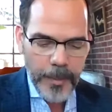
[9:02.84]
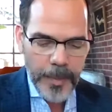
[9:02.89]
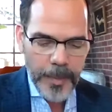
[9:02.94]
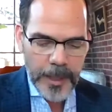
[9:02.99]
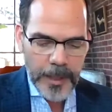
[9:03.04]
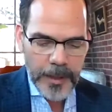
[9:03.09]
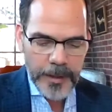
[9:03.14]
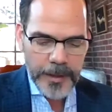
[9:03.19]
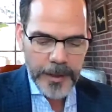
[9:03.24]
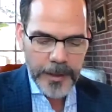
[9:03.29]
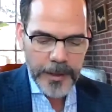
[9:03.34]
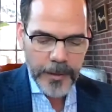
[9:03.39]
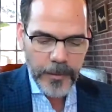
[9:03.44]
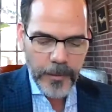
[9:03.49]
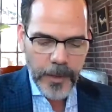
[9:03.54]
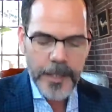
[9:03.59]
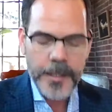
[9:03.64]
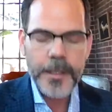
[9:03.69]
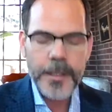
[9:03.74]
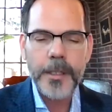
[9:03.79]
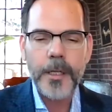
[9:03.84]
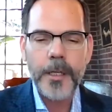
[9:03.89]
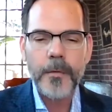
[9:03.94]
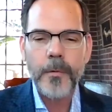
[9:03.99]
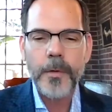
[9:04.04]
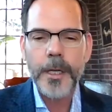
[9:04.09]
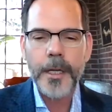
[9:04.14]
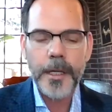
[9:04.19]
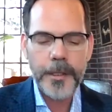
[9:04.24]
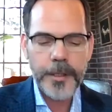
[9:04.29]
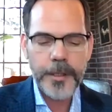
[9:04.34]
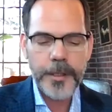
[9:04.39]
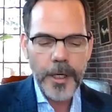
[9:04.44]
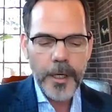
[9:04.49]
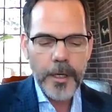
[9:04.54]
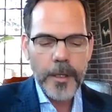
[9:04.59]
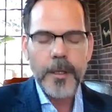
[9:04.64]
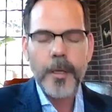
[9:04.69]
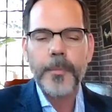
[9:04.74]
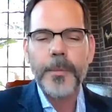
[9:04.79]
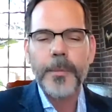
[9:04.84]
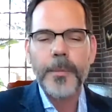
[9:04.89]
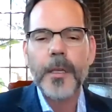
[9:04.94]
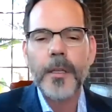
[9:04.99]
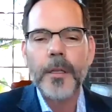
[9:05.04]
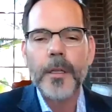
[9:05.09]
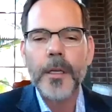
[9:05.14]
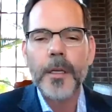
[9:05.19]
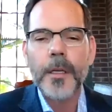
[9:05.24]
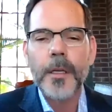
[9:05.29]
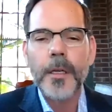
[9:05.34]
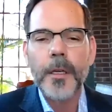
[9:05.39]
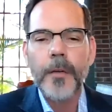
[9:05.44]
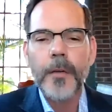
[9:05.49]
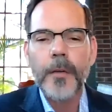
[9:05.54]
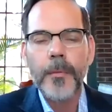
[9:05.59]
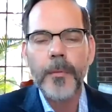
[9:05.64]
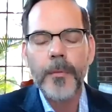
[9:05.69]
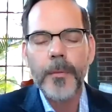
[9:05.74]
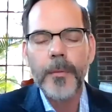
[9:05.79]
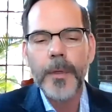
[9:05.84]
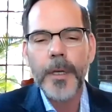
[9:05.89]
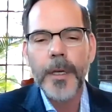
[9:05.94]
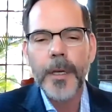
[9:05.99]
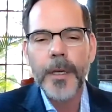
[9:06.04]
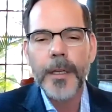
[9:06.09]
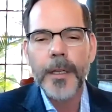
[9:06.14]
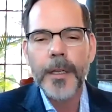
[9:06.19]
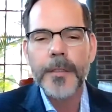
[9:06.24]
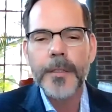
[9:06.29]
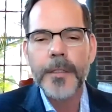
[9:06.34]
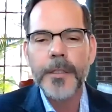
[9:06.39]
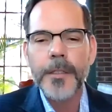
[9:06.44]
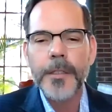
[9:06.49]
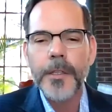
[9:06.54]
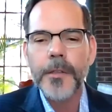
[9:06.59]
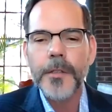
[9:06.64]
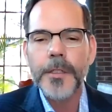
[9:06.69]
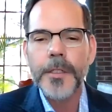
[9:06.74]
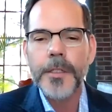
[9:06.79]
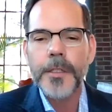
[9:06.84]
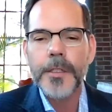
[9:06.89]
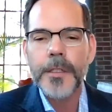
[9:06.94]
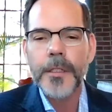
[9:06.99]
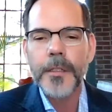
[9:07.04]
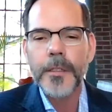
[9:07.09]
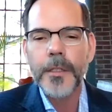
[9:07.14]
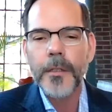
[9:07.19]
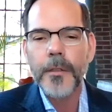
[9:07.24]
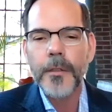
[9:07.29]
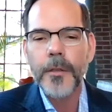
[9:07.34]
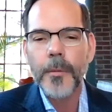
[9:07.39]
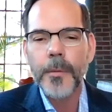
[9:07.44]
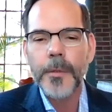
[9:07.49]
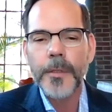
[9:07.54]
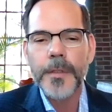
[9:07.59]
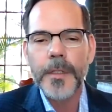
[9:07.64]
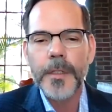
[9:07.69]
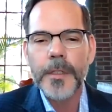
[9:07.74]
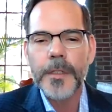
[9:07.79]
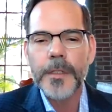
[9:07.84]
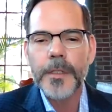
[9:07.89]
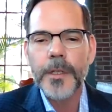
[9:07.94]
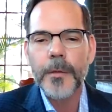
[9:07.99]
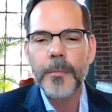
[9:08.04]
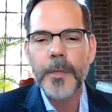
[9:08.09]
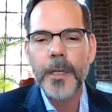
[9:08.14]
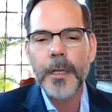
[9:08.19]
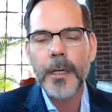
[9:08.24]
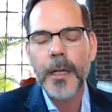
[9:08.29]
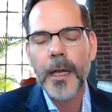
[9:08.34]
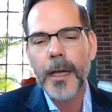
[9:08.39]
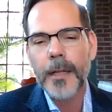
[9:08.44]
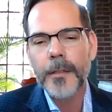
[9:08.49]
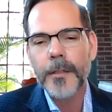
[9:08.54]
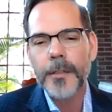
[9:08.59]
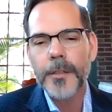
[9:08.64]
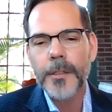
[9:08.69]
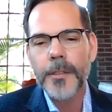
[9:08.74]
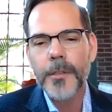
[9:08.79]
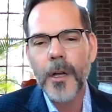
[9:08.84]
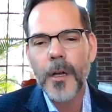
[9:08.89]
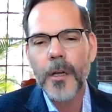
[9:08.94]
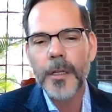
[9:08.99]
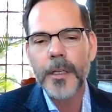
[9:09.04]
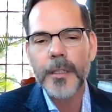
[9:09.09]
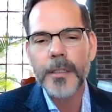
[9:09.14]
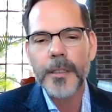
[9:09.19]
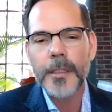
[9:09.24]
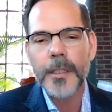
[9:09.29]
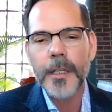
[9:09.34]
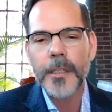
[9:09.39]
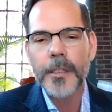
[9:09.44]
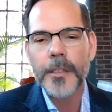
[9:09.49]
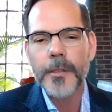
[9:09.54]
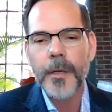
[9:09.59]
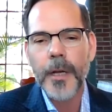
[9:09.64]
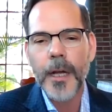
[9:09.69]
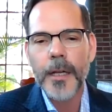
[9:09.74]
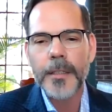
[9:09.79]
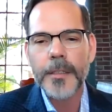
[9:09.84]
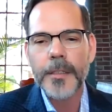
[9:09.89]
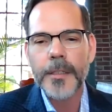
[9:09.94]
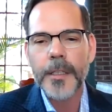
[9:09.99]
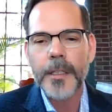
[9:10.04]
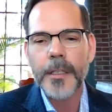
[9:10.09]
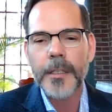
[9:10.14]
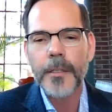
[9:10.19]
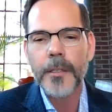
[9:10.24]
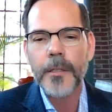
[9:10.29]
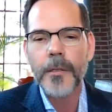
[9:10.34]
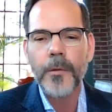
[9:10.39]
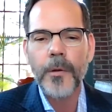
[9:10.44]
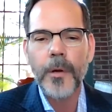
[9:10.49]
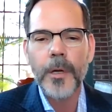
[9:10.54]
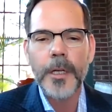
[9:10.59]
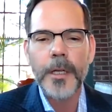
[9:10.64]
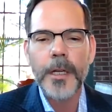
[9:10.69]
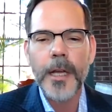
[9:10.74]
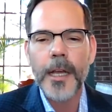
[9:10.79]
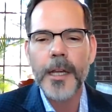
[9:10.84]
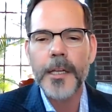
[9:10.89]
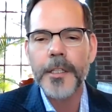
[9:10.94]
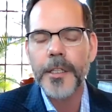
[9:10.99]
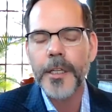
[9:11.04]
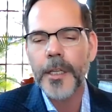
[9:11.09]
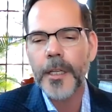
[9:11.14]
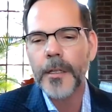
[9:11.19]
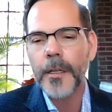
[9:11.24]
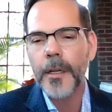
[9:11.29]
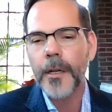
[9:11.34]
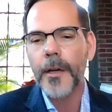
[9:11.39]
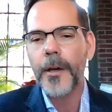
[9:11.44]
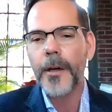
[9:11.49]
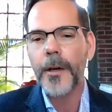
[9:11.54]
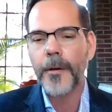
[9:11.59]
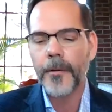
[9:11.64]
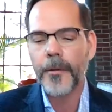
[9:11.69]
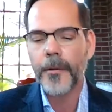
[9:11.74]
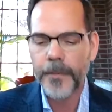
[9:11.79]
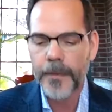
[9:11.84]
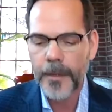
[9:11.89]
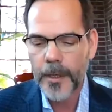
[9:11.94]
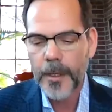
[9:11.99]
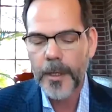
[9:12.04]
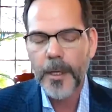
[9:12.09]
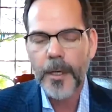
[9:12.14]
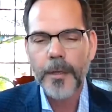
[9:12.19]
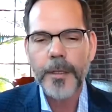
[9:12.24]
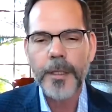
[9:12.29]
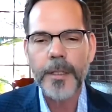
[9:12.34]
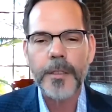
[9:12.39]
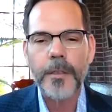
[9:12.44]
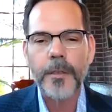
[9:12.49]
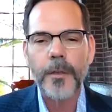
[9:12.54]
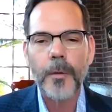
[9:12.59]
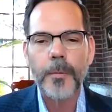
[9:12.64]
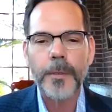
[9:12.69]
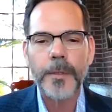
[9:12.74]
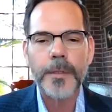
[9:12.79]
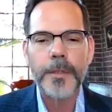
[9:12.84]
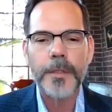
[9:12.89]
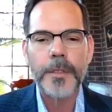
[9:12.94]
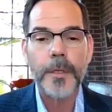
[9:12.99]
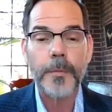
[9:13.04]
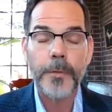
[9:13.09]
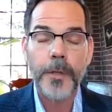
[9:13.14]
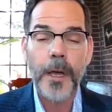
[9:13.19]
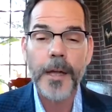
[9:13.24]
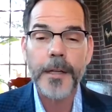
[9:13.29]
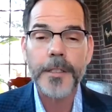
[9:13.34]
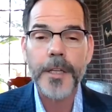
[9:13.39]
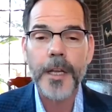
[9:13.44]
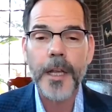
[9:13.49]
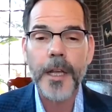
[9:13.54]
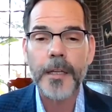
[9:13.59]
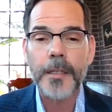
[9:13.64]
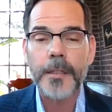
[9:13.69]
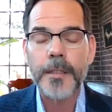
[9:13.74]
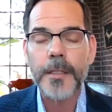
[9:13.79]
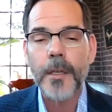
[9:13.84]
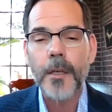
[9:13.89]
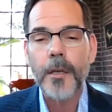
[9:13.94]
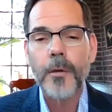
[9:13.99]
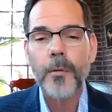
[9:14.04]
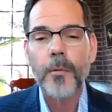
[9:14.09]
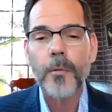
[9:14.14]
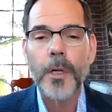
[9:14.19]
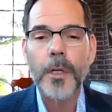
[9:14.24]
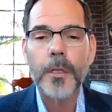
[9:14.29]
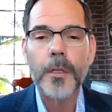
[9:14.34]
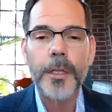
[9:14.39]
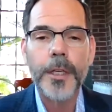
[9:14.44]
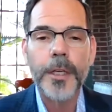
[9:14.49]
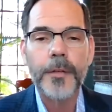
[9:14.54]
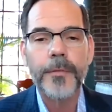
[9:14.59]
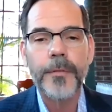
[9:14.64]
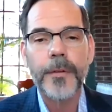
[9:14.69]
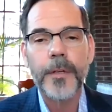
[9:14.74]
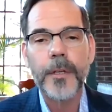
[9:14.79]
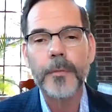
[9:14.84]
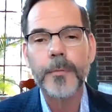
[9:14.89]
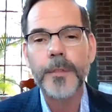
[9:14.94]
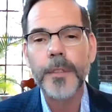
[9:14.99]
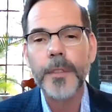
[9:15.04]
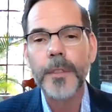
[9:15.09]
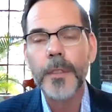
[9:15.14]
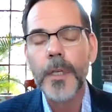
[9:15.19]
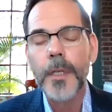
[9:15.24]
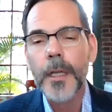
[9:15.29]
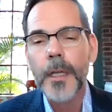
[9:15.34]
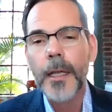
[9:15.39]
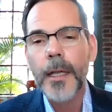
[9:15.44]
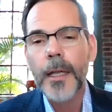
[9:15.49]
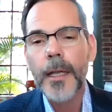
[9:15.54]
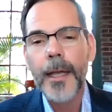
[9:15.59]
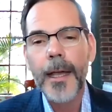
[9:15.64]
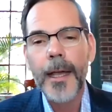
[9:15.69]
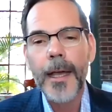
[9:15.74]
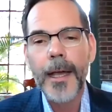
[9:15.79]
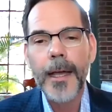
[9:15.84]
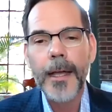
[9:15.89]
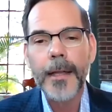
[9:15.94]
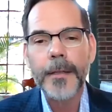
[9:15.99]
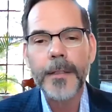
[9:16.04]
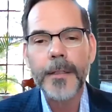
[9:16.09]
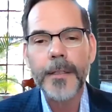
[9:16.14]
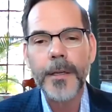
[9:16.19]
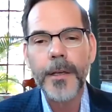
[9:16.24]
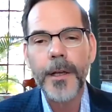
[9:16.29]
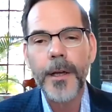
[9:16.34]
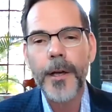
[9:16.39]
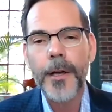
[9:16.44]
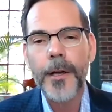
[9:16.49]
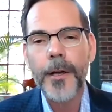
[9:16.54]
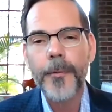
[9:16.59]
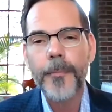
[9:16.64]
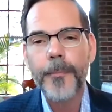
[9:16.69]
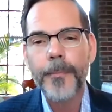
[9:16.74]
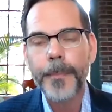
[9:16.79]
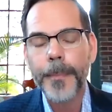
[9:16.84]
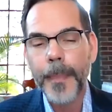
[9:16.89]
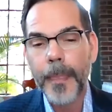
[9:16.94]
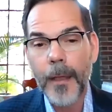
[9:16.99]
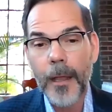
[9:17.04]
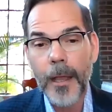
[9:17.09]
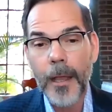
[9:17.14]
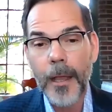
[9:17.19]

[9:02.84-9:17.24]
being a situation in which the, the the institutions in the global system that had the strongest interest in the coordination of these global supply chains were lead firms. And um,